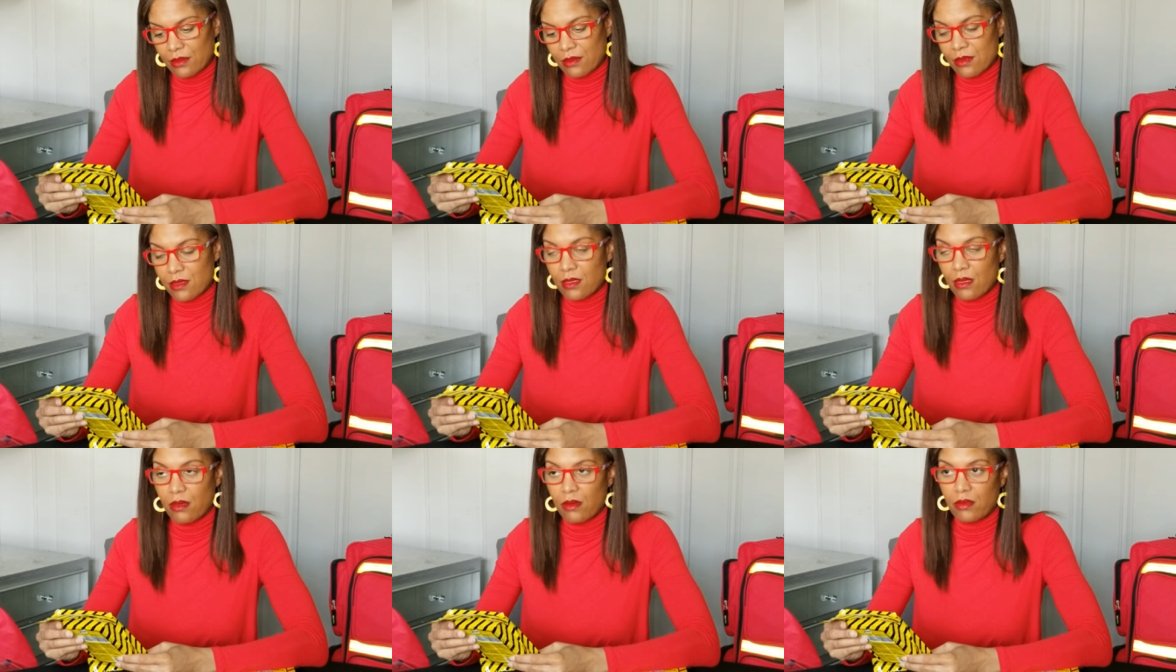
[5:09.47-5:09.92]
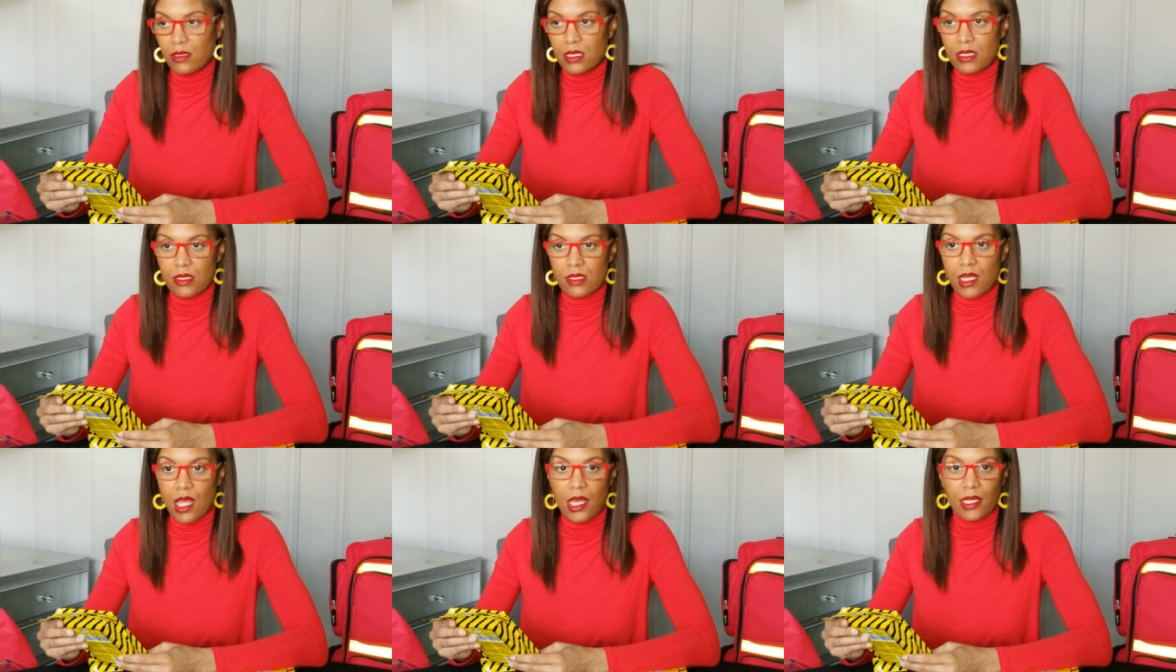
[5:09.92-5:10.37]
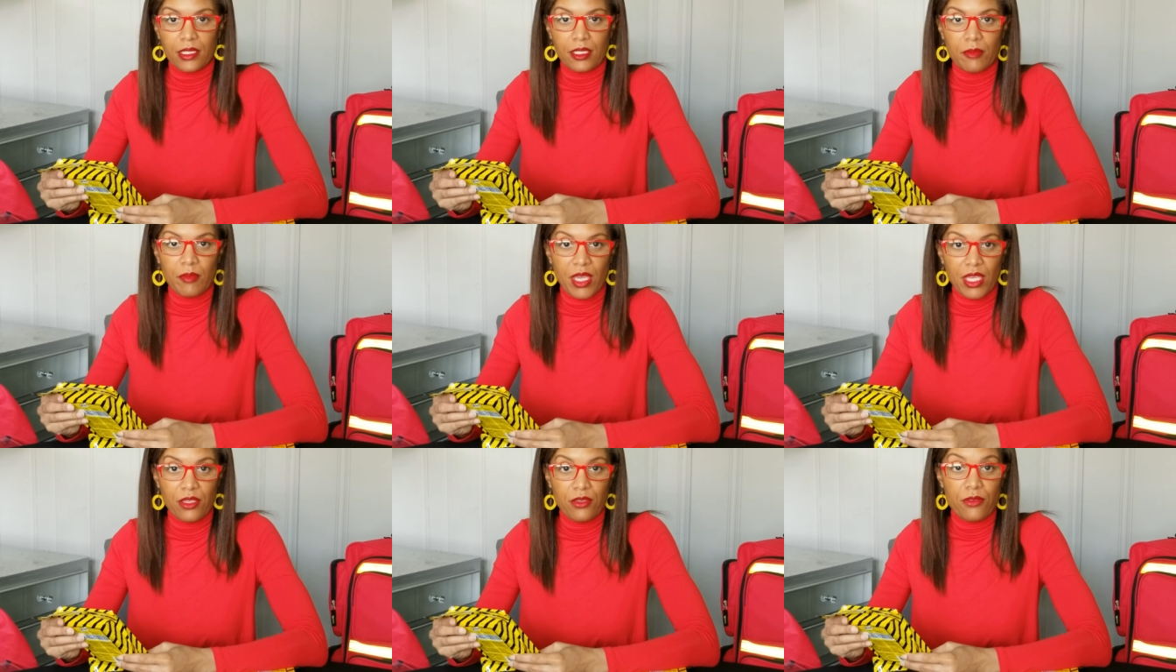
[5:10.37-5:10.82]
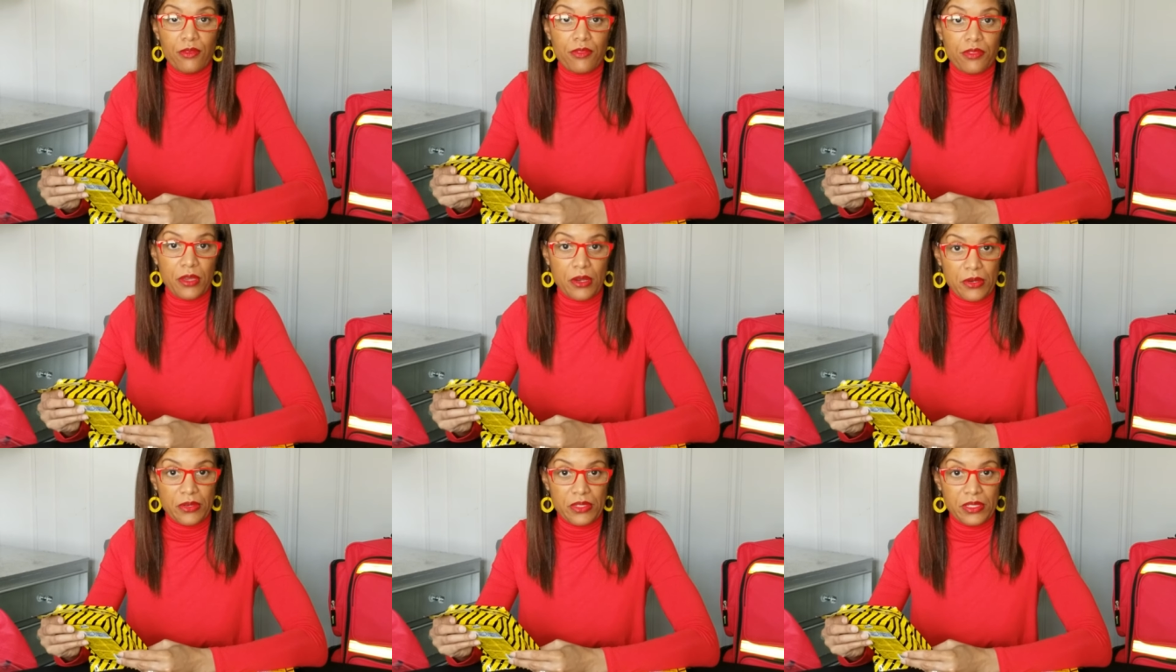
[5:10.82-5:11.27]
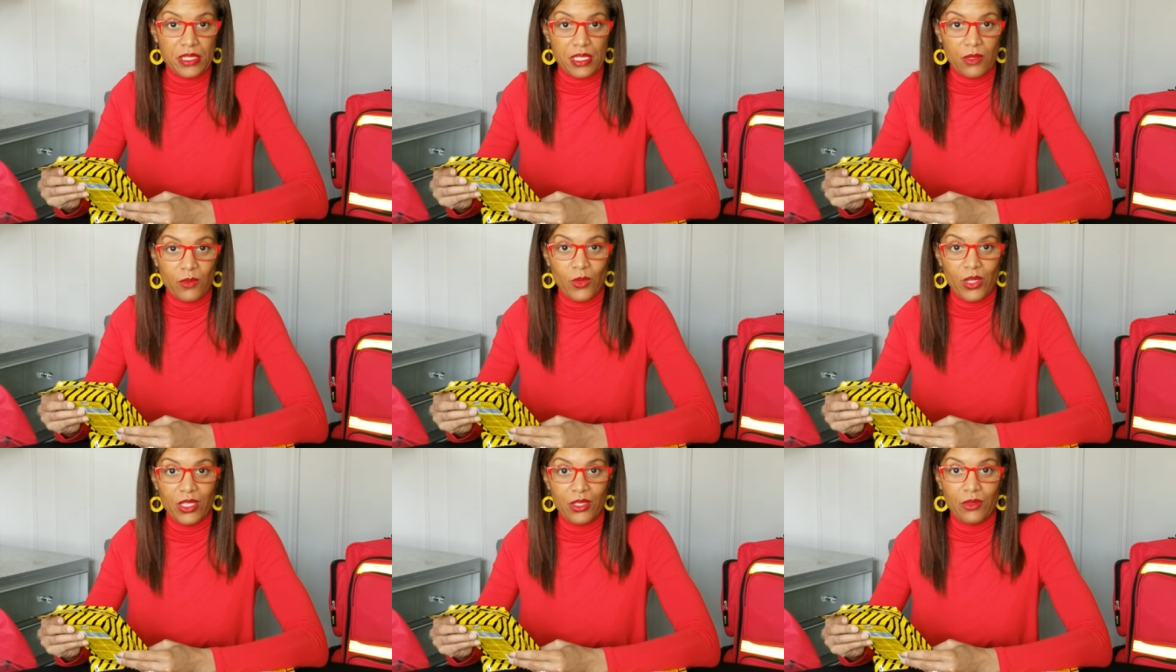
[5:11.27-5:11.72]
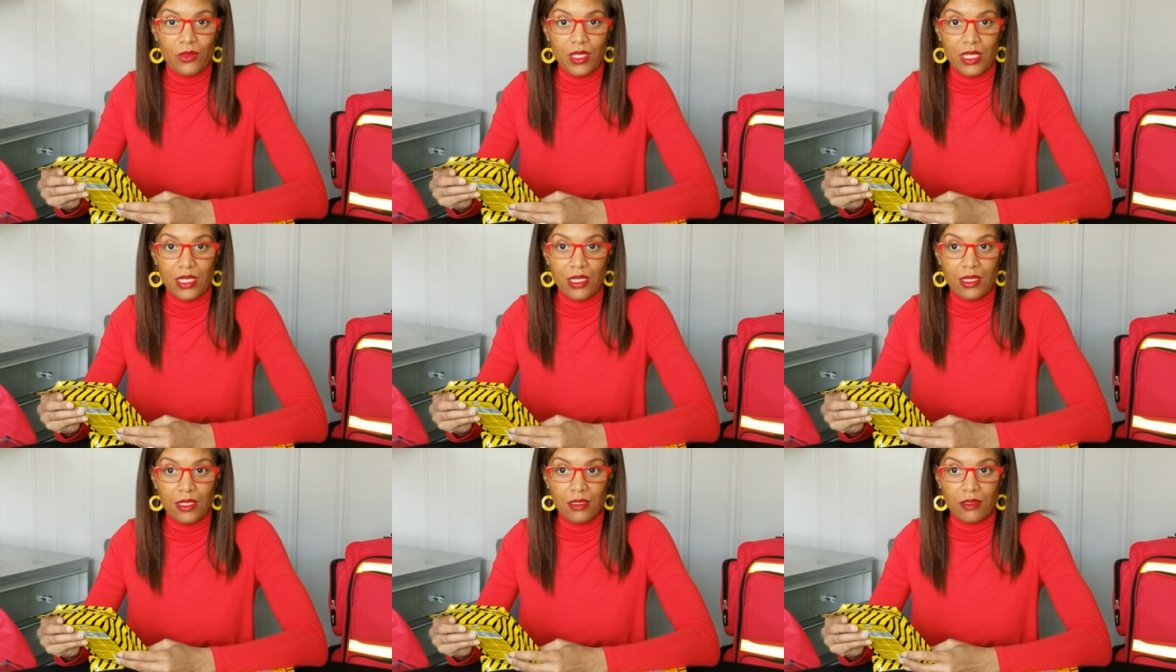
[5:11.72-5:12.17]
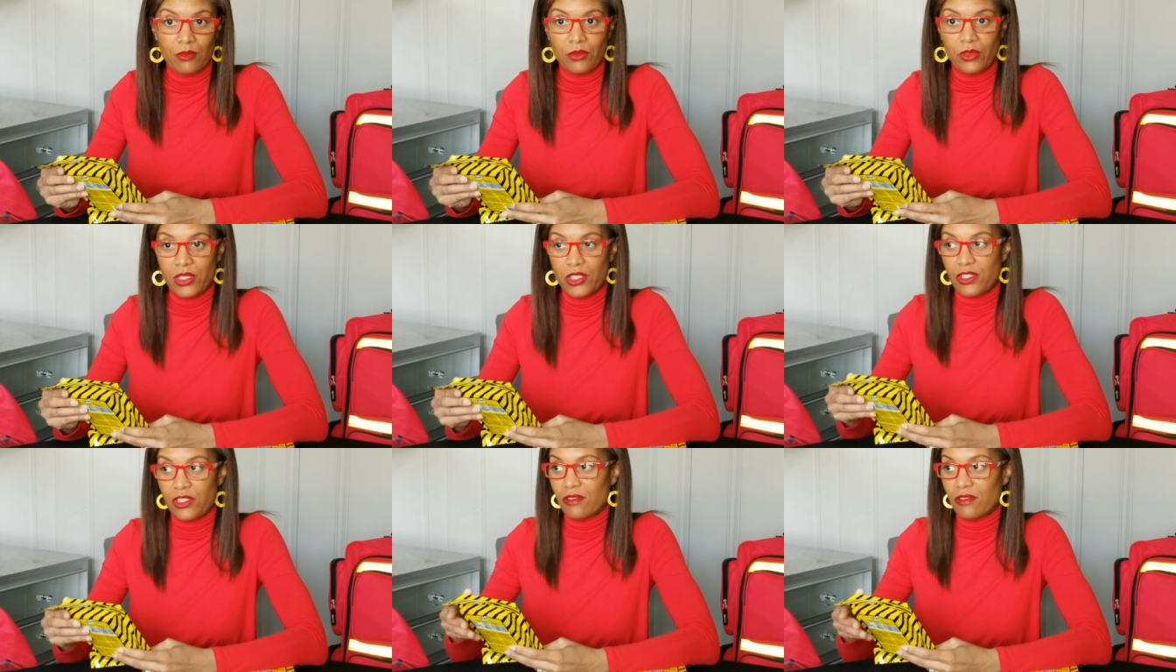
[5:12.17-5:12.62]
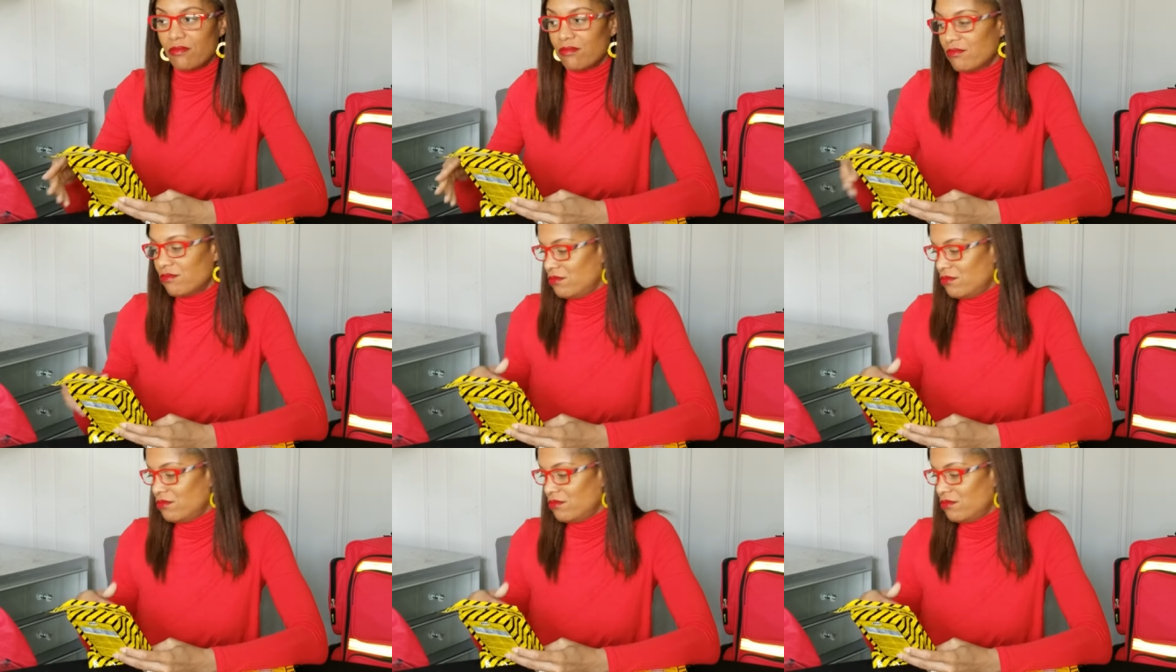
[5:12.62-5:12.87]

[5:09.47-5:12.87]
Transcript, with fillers: So it's not going to make you thirsty when you eat it, which,